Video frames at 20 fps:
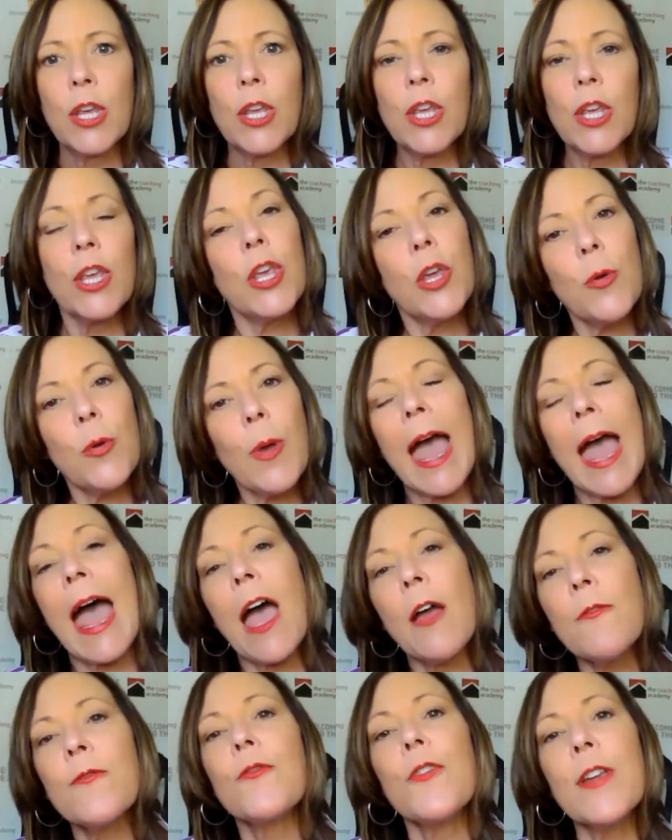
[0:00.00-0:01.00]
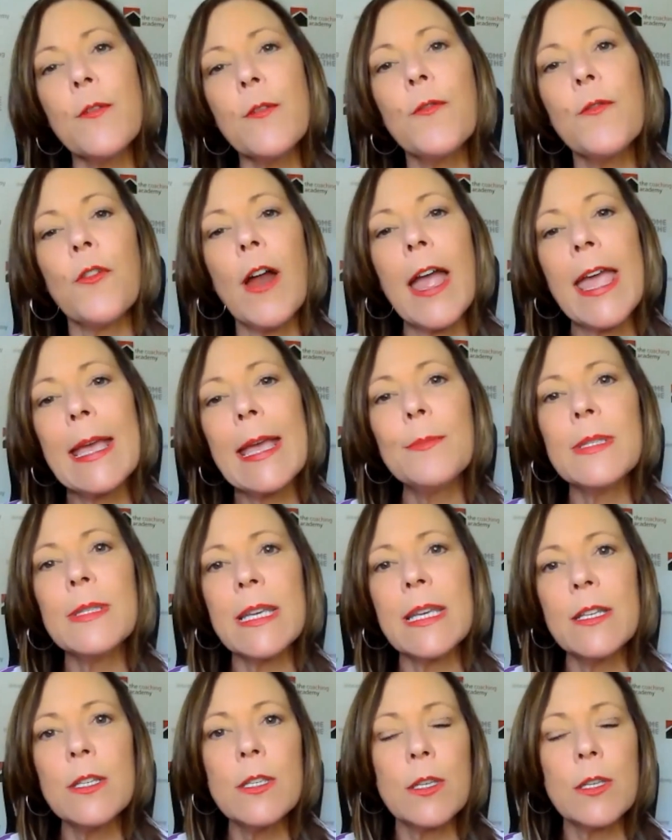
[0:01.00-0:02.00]
you have reframed
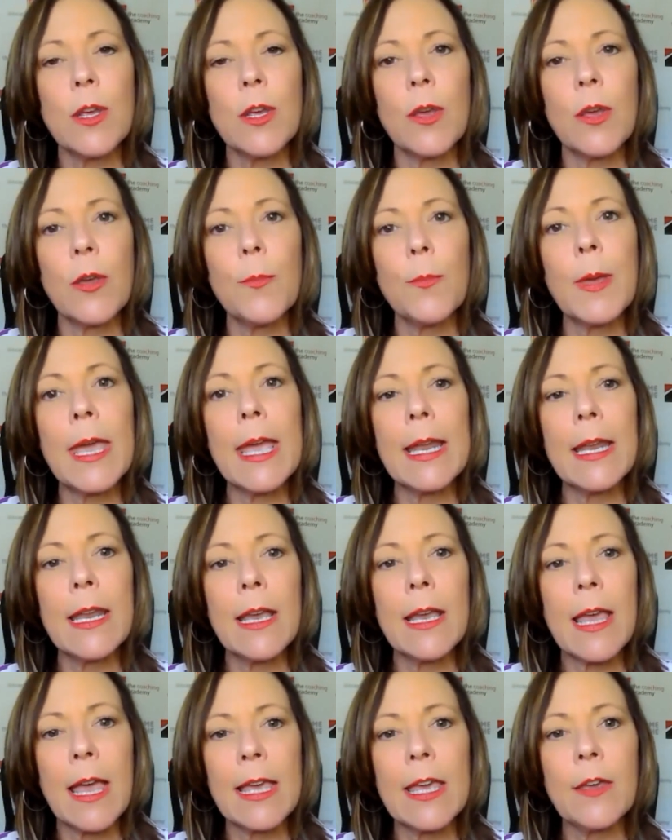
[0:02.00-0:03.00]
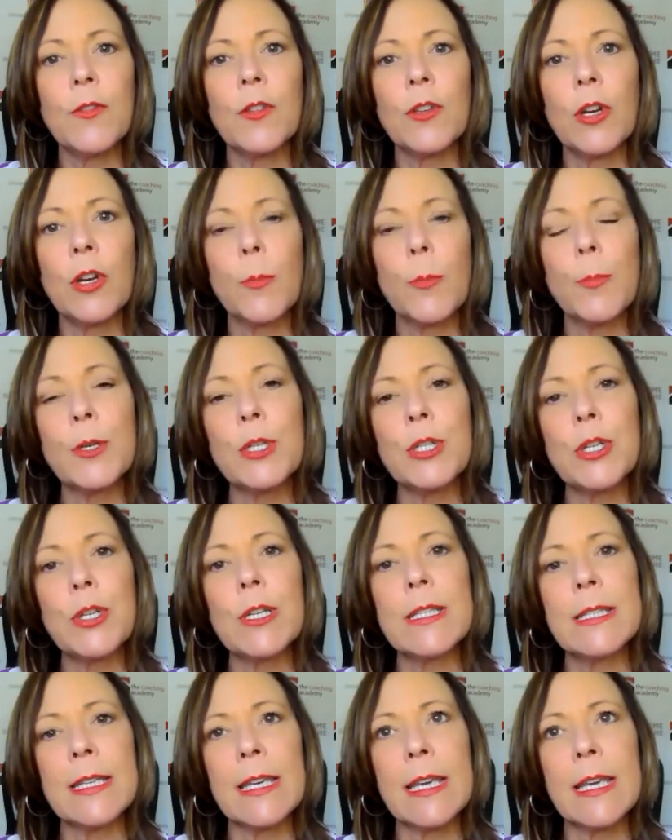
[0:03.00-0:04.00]
into being a, a, gift and an
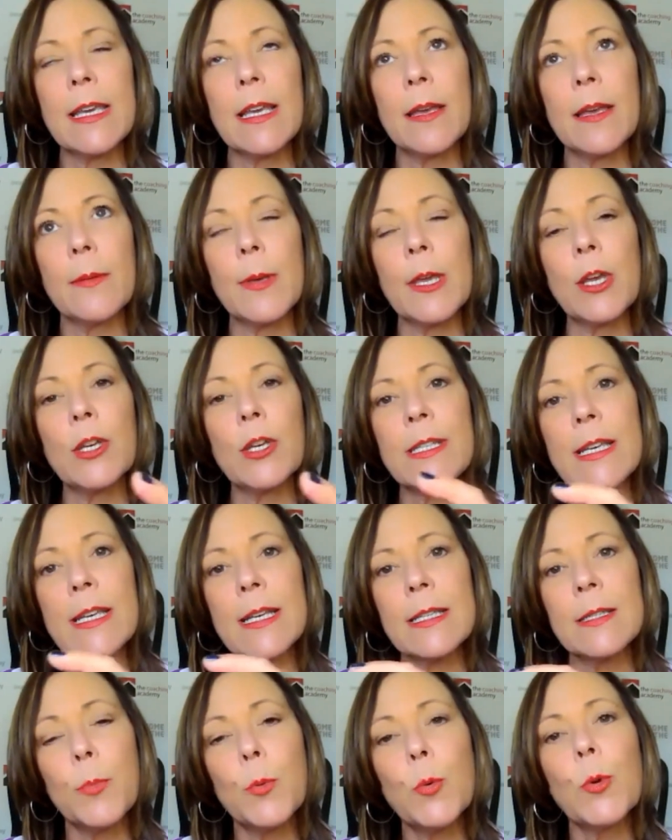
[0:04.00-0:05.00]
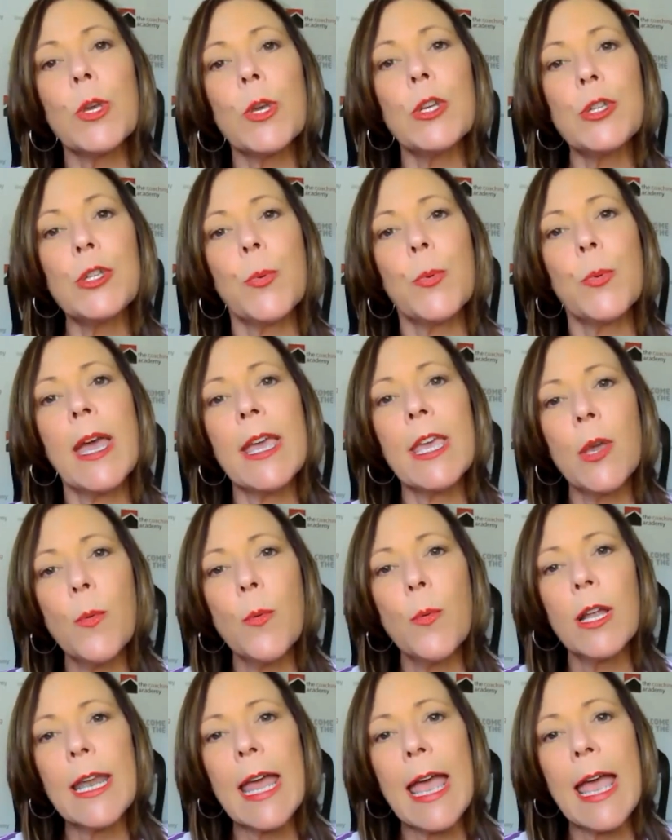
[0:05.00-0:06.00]
opportunity because it has brought you to where you
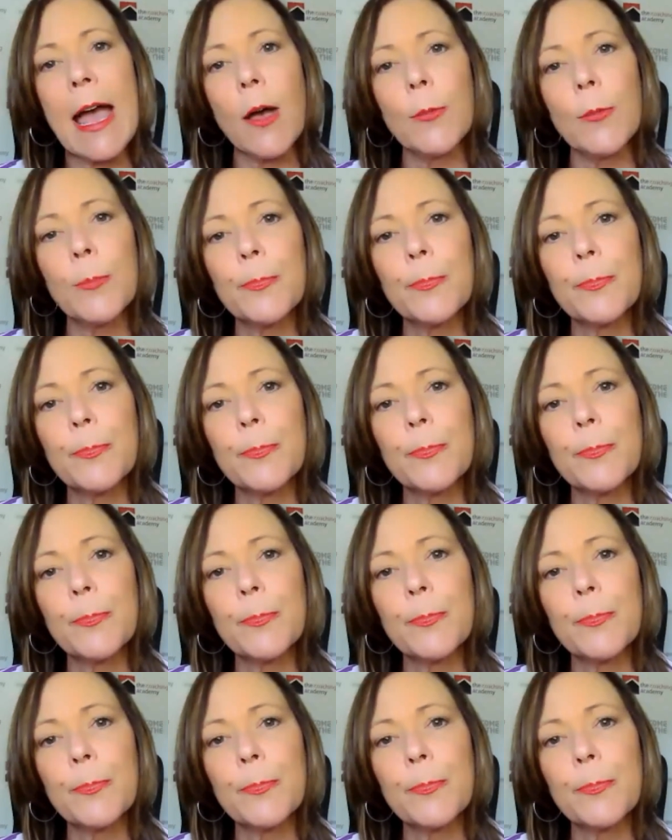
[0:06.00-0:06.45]
are now.